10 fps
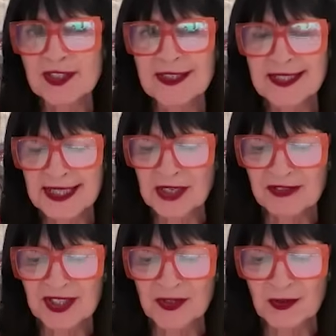What's the
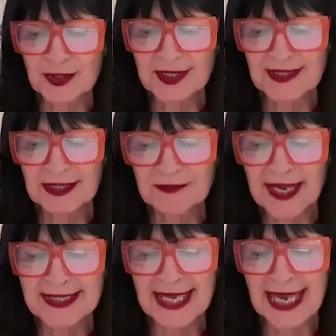secret sauce that makes